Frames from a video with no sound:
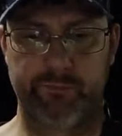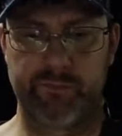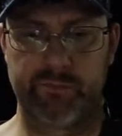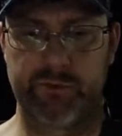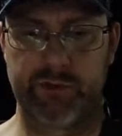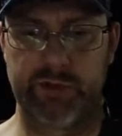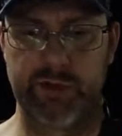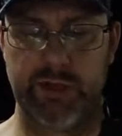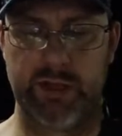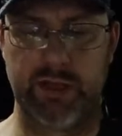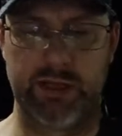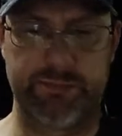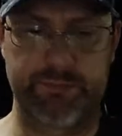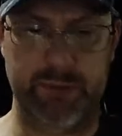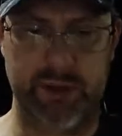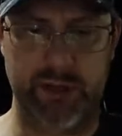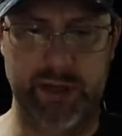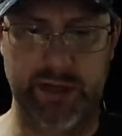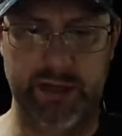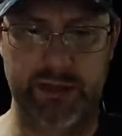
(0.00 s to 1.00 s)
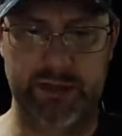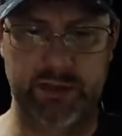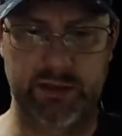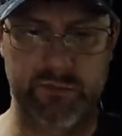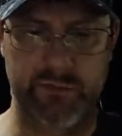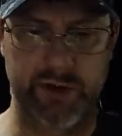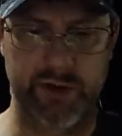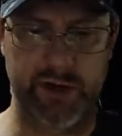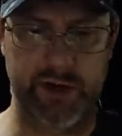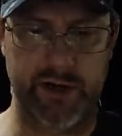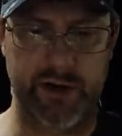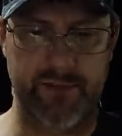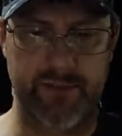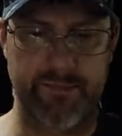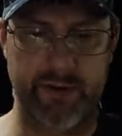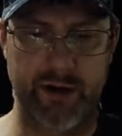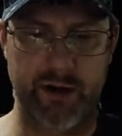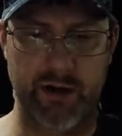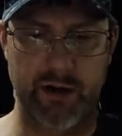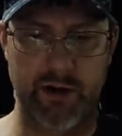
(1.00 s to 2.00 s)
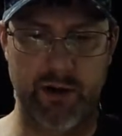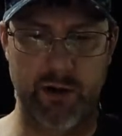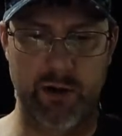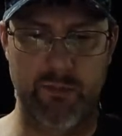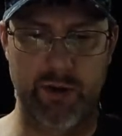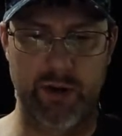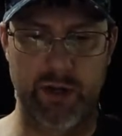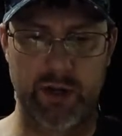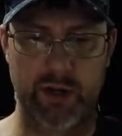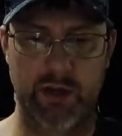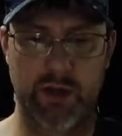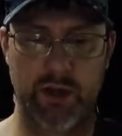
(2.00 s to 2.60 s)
to this place over here in Miraloma,